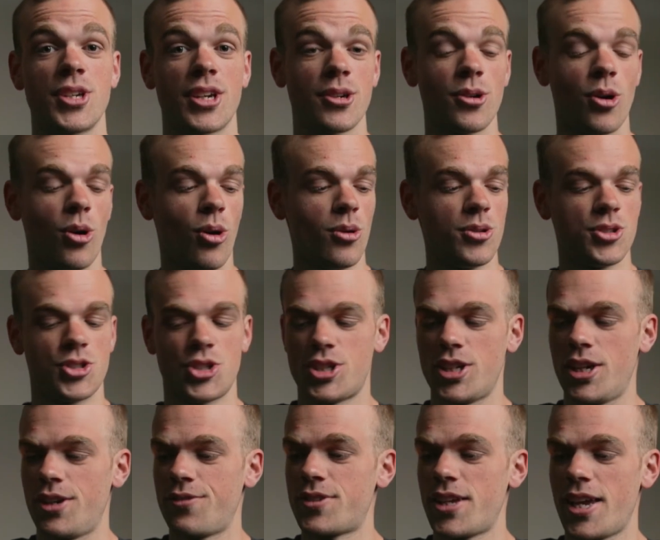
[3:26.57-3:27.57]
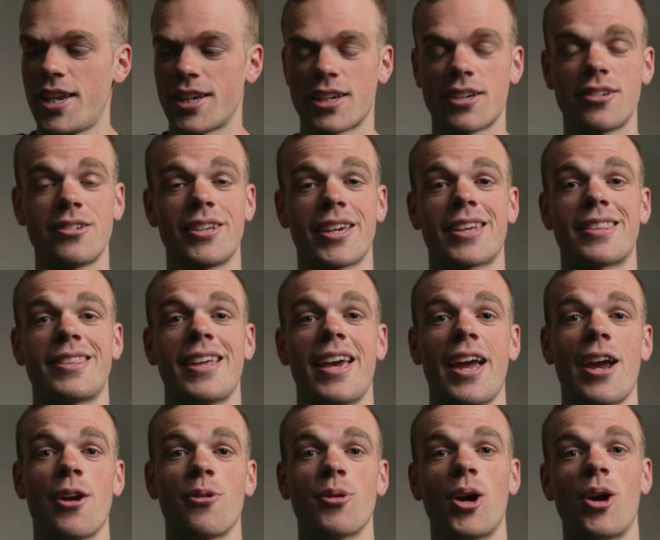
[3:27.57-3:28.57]
you can hold shift and click
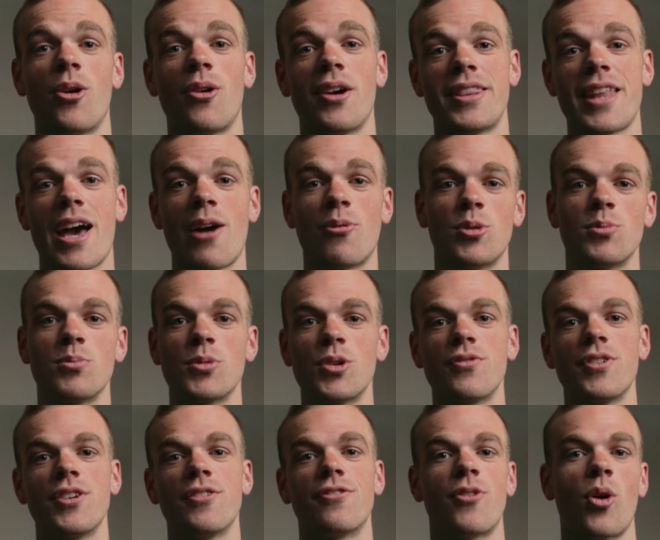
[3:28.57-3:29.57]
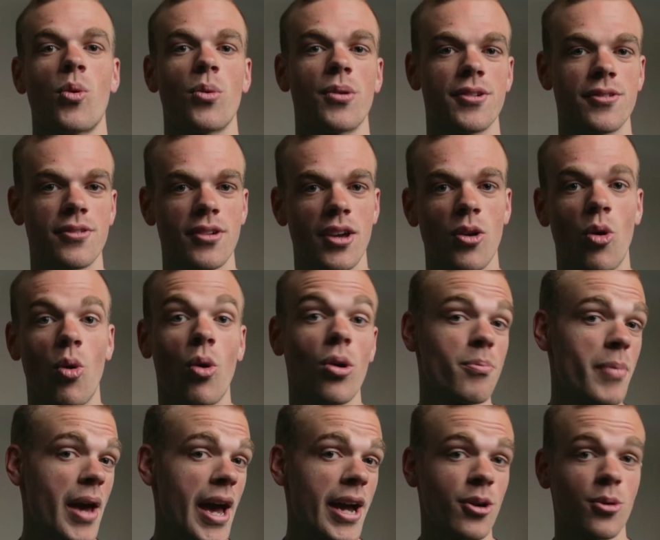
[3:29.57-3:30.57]
the arrow and that will move you forward
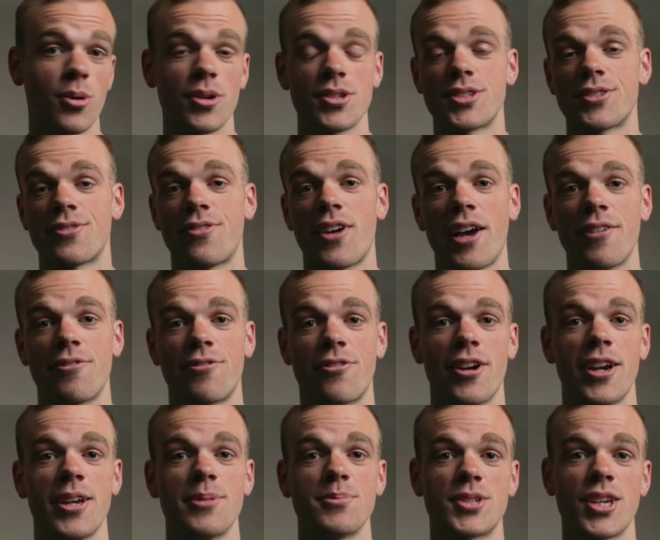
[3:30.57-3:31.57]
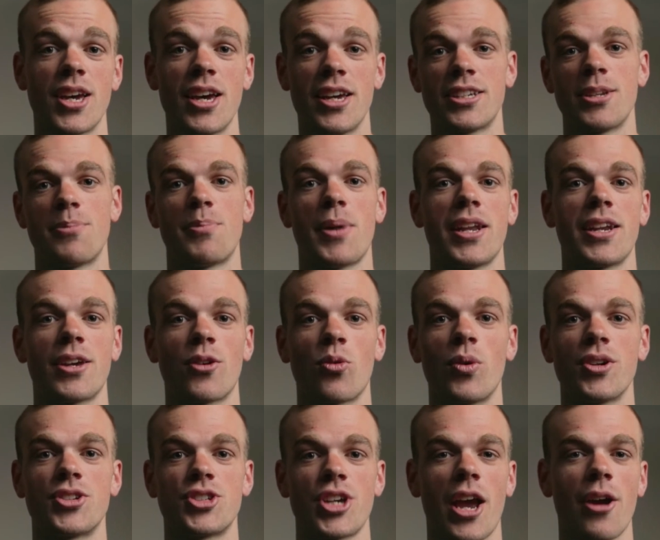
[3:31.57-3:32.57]
or backwards five frames, depending
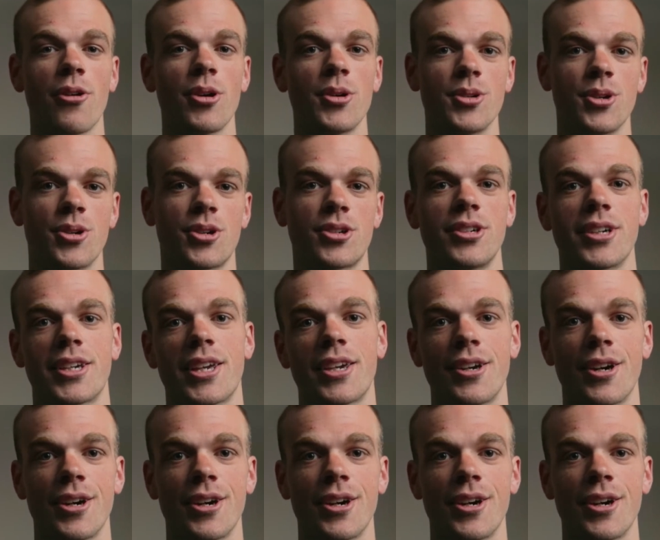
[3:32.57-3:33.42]
which arrow you're clicking